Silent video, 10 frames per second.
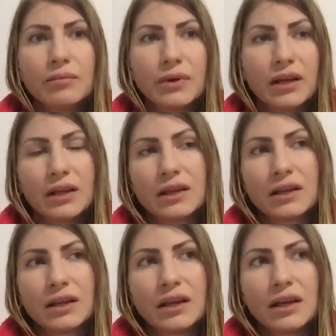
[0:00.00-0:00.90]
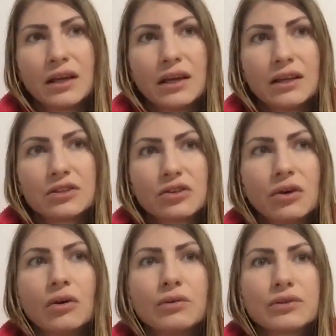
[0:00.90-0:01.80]
but it's
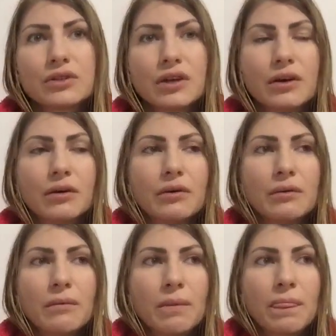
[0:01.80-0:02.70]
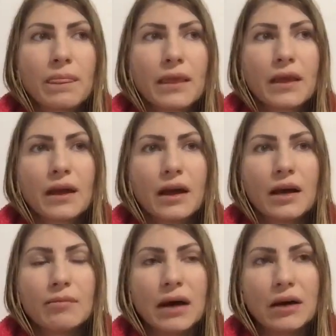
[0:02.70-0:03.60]
also
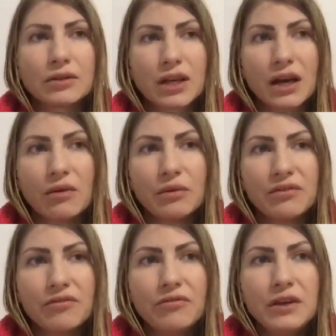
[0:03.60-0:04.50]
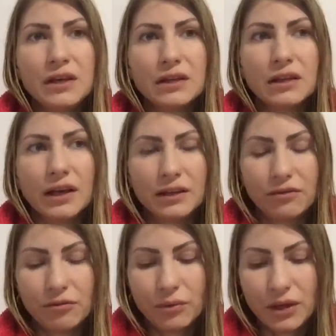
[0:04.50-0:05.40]
about how we feel. And
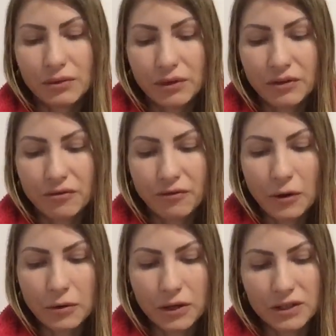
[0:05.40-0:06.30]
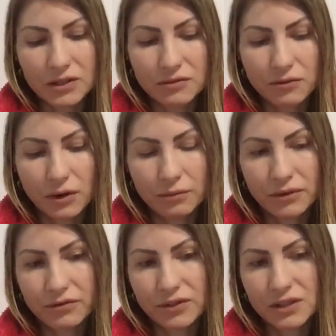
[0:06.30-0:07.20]
if we refocus from the
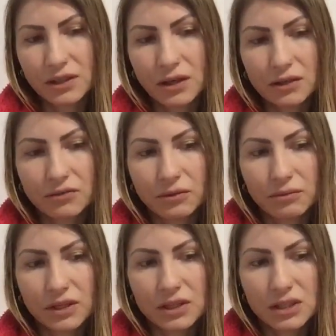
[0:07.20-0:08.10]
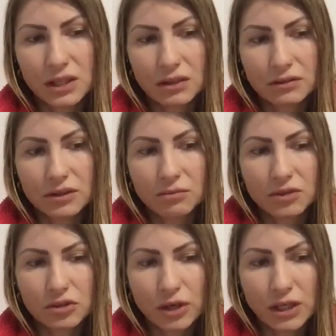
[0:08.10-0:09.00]
facade, from the external
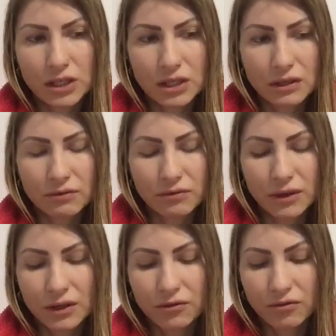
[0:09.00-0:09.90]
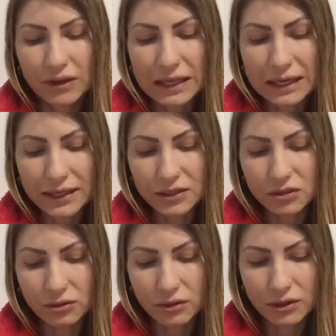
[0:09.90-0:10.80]
demonstration of feelings
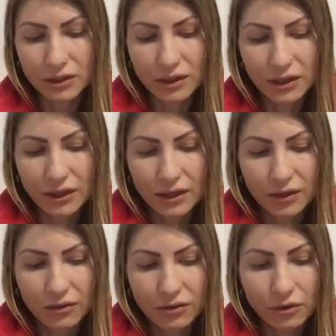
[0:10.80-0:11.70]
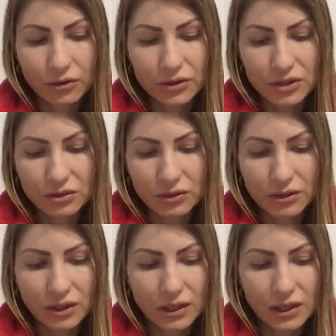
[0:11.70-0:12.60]
or thoughts or